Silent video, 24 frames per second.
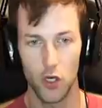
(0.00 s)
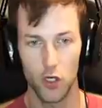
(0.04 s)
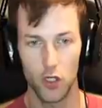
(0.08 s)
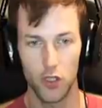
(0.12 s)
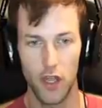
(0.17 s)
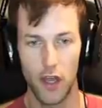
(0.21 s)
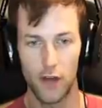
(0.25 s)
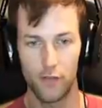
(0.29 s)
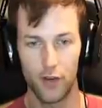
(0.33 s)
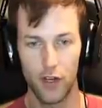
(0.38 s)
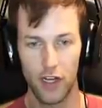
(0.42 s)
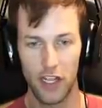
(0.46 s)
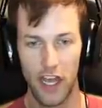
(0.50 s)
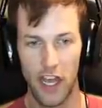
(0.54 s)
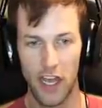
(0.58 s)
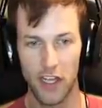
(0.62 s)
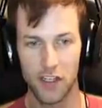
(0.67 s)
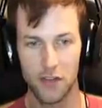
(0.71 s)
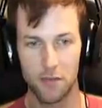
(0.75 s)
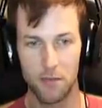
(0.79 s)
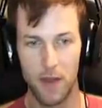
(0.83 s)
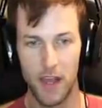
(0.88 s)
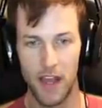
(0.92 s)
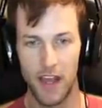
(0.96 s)
You'll never
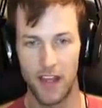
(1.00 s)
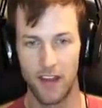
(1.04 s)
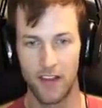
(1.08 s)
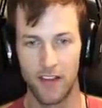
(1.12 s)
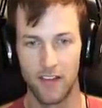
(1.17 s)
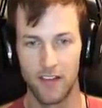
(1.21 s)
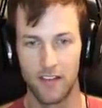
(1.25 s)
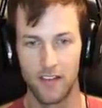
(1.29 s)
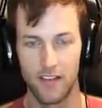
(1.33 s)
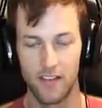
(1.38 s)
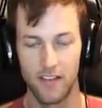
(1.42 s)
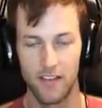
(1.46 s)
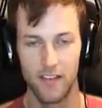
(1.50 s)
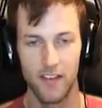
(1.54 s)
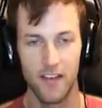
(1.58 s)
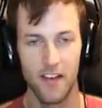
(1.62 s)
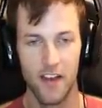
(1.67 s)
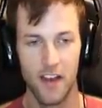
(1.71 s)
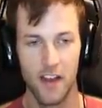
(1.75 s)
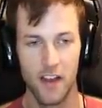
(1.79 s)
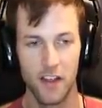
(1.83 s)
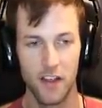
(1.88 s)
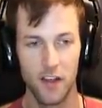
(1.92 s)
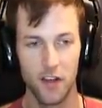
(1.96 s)
catch me.
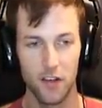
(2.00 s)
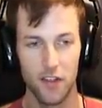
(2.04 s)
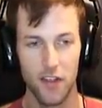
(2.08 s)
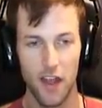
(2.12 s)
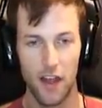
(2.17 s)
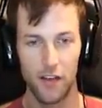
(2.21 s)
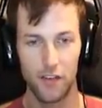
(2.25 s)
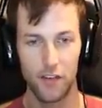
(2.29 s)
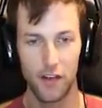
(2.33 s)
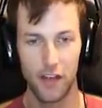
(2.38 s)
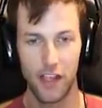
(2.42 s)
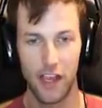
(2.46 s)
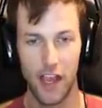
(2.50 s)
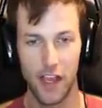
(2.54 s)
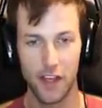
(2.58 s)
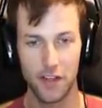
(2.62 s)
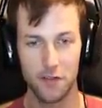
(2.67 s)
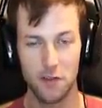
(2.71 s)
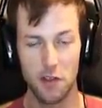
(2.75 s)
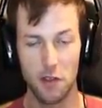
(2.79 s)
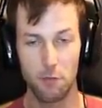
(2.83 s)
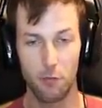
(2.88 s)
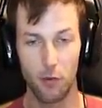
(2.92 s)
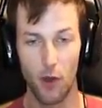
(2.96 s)
You'll never
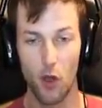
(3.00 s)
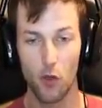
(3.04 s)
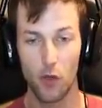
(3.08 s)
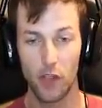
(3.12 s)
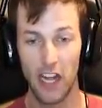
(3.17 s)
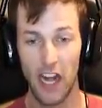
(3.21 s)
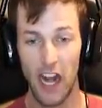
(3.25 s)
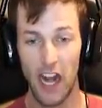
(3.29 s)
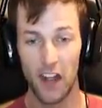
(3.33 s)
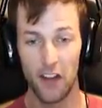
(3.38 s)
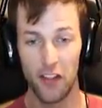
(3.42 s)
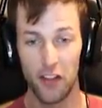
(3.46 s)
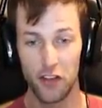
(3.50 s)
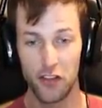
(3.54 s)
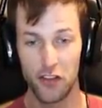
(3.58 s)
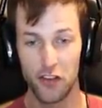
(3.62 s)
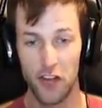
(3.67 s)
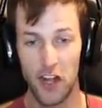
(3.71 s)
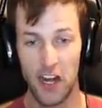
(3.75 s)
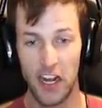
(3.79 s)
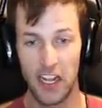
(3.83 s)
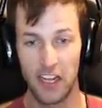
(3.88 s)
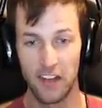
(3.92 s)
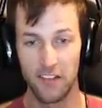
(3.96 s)
catch me, bro. Get out of the
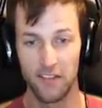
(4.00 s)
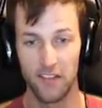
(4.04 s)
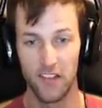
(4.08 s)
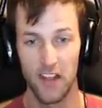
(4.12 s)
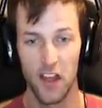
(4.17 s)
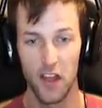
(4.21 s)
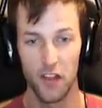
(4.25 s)
tree.